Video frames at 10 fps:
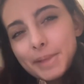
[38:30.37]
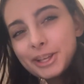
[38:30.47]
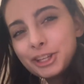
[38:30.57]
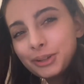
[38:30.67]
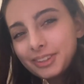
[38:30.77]

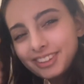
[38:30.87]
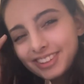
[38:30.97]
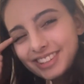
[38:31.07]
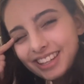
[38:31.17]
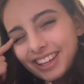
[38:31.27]

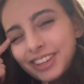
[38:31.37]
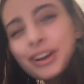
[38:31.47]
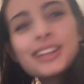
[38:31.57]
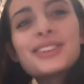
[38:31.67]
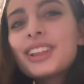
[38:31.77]
You'll see. You
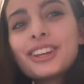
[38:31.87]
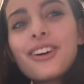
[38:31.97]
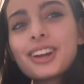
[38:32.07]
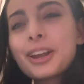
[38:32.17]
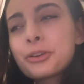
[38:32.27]
guys are like
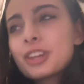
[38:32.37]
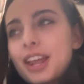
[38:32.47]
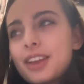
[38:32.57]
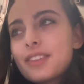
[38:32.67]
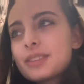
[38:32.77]
not gonna
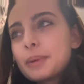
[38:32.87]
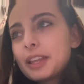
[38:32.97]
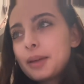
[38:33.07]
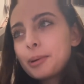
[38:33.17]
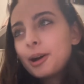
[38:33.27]
understand any of this, but
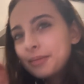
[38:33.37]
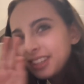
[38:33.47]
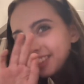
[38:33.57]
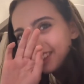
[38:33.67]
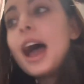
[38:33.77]
like I promise.